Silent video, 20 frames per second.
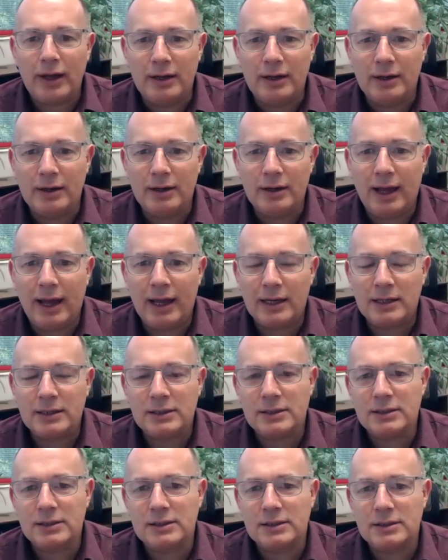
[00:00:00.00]
in
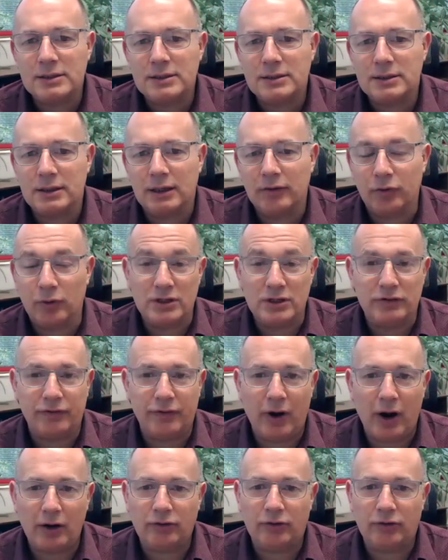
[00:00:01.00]
as influenza
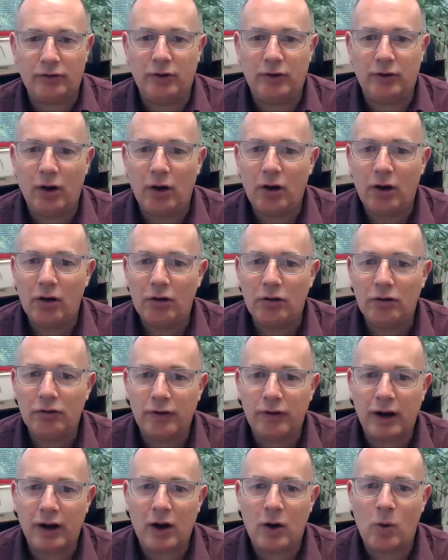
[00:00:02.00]
viruses
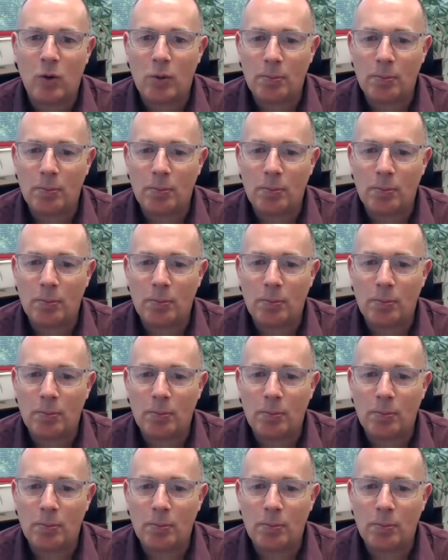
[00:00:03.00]
of